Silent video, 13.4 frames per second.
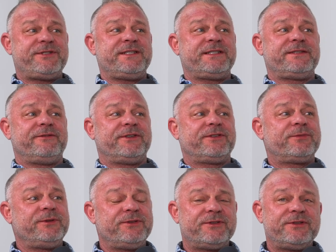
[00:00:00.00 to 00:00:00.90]
6 of us.
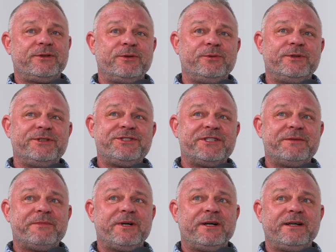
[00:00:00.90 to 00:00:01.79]
We used to go to a
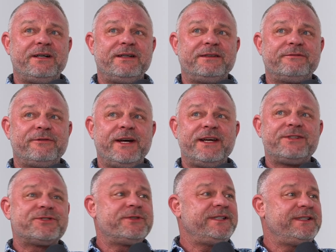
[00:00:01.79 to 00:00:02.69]
gym on Frank
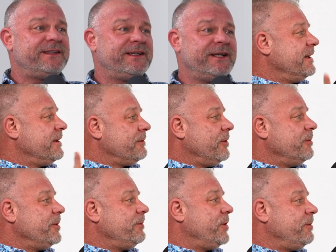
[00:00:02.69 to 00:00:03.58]
Street,
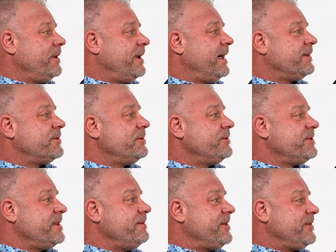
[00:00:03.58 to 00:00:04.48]
Roman Bobolak's old
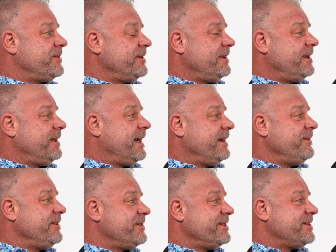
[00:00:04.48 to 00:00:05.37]
gym. He's still alive.
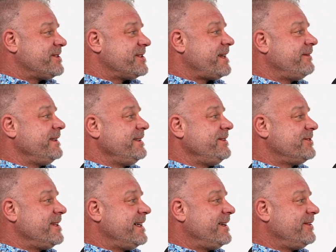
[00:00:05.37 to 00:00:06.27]
He's in his 70s
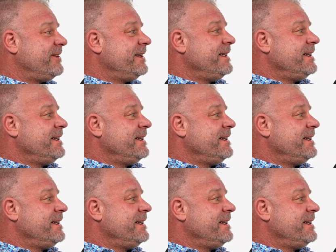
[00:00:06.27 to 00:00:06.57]
now.